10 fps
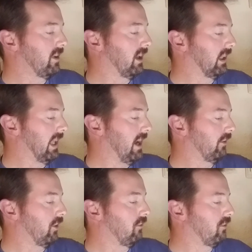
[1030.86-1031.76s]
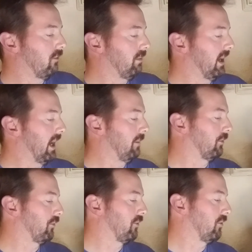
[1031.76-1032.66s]
allow you to be
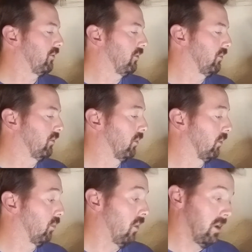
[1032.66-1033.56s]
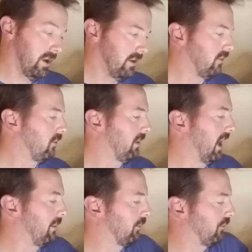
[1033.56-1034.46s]
able to, or one, to be
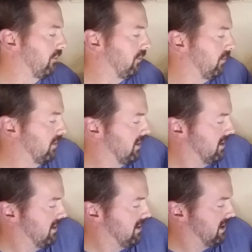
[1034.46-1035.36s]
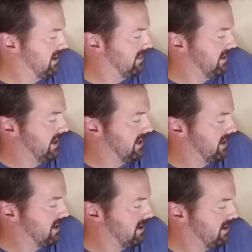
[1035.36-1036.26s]
able to
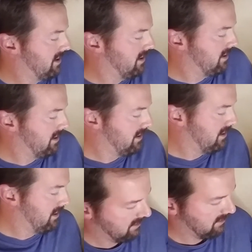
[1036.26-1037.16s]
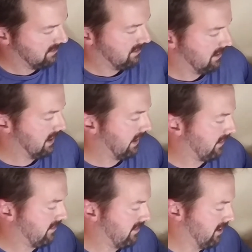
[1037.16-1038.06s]
then, like
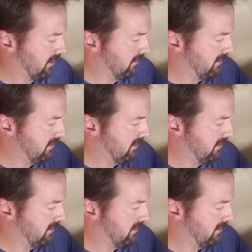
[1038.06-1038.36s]
so,